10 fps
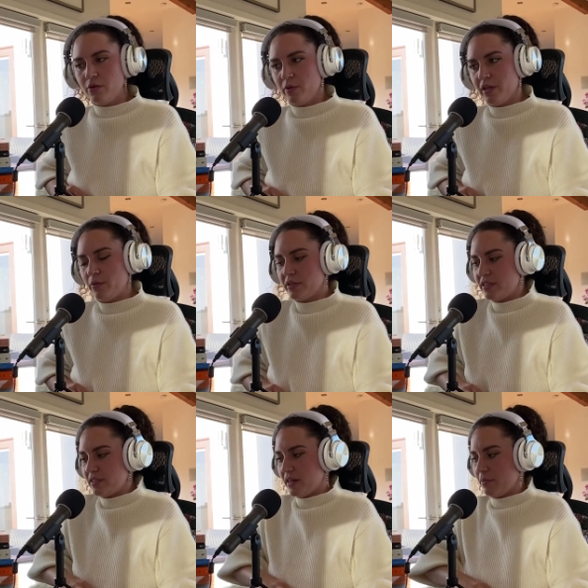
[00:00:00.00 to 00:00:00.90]
know what he would
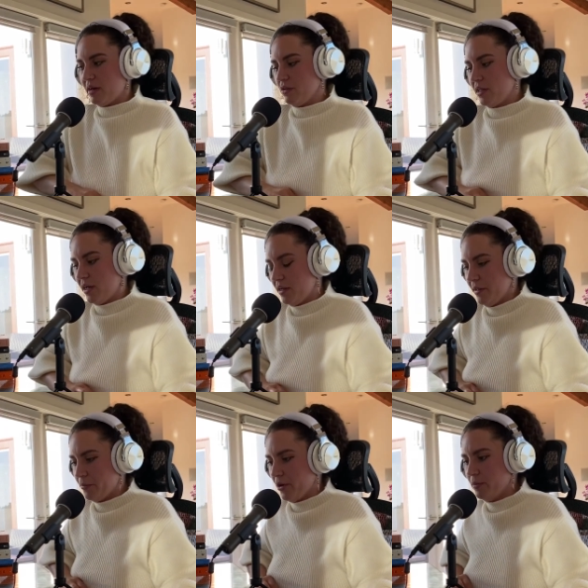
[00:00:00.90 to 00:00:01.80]
say about that.
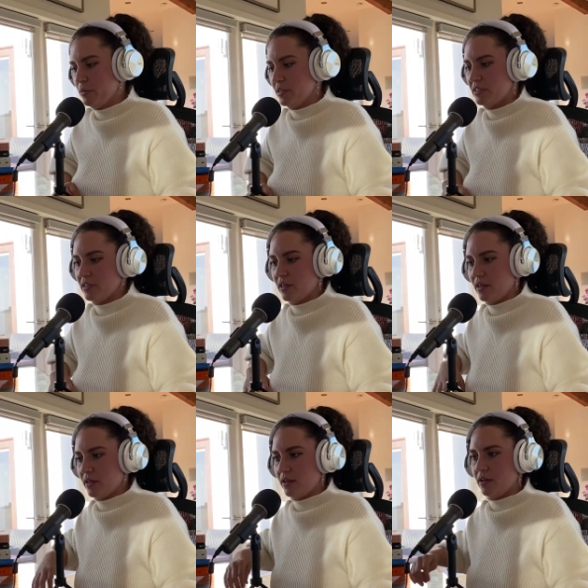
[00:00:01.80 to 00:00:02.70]
He'd probably say... I